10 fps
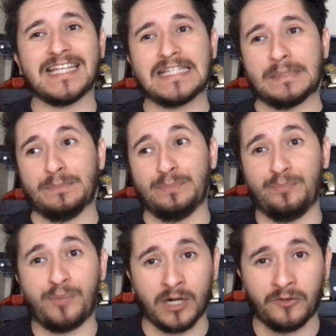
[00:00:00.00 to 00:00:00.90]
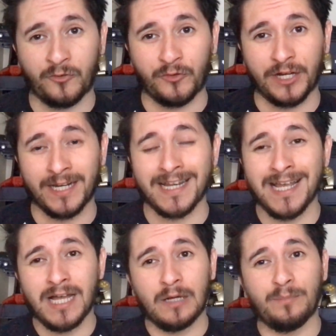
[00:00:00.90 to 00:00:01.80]
is Butterfree.
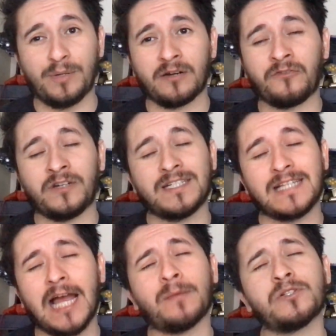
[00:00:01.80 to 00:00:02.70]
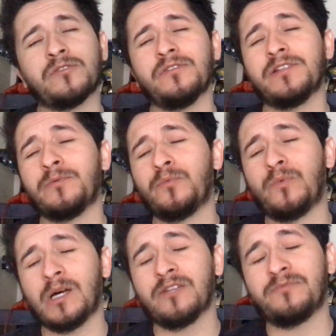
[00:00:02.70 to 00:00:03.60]
Butterfree is absolutely
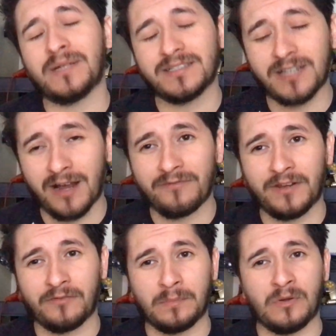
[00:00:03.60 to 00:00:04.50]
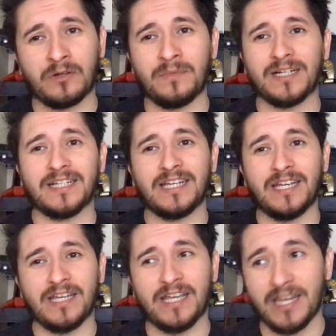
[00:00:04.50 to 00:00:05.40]
one of my top favorite Pokemon
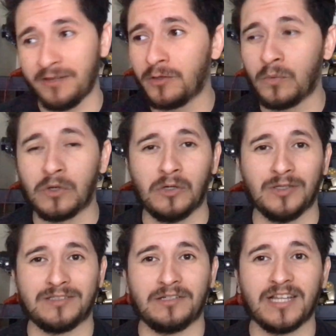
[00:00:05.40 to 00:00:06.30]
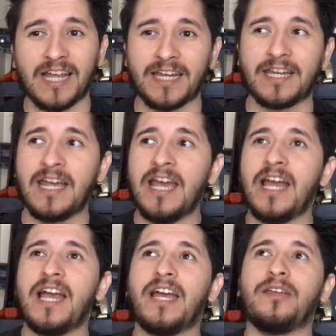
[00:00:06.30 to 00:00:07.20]
in the world. Like,
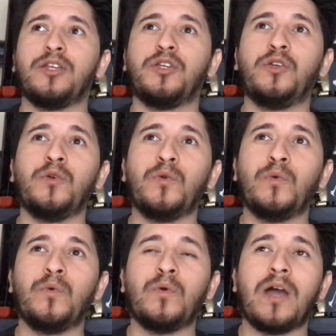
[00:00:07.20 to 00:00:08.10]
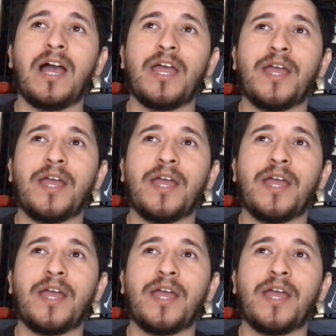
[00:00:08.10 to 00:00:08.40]
you